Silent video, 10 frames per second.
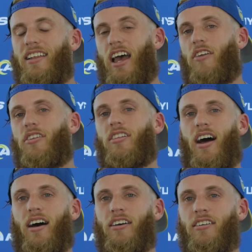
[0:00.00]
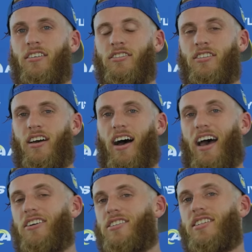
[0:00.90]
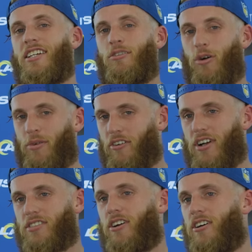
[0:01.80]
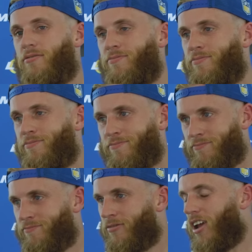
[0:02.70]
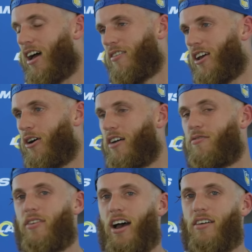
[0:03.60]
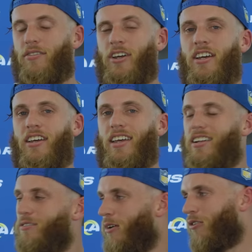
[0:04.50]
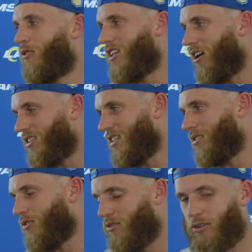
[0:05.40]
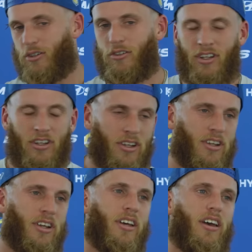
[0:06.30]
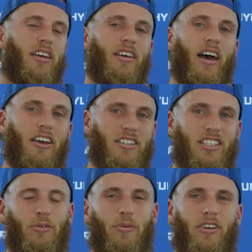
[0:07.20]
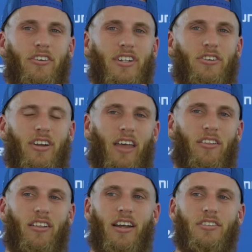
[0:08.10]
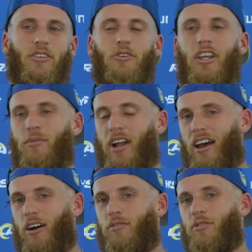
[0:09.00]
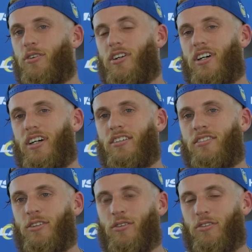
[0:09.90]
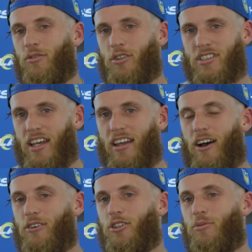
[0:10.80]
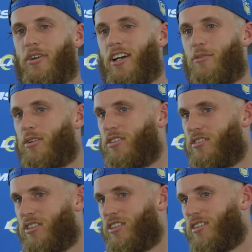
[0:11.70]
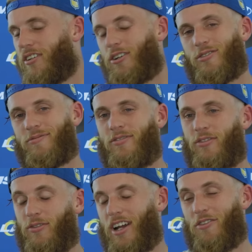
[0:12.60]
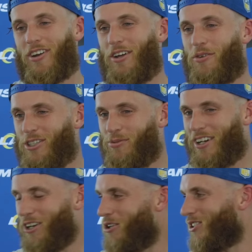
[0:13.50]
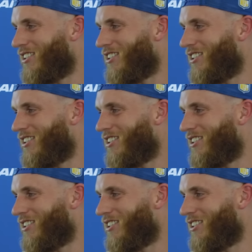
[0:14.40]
down the line, I could see him opening a restaurant. I've been over to his house, eating some of his food. I could see him opening a restaurant down the line. So, you know, keep an eye out for you know, the Fleur Steakhouse opening up, you know, whenever he wants to be done coaching.